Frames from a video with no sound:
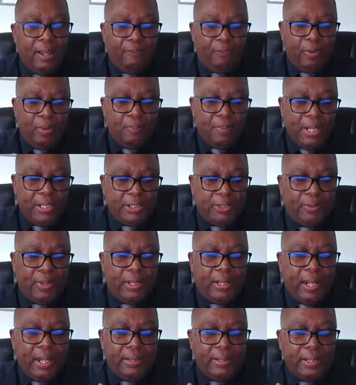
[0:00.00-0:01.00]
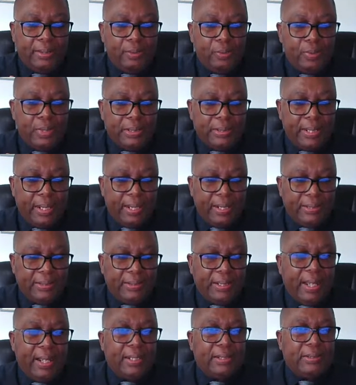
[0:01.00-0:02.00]
If we measure it and then do this
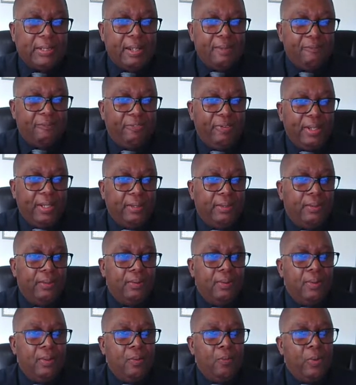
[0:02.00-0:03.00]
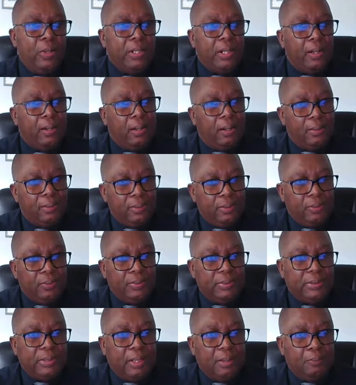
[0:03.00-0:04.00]
exact same thing with our
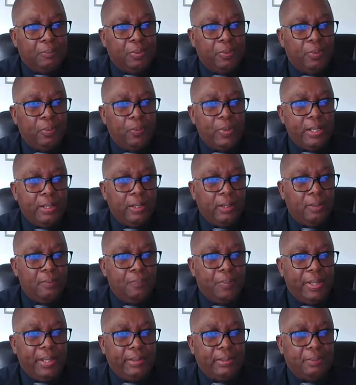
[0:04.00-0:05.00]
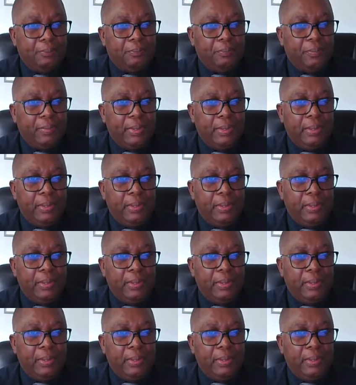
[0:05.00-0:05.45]
unknown sample, we can compare them.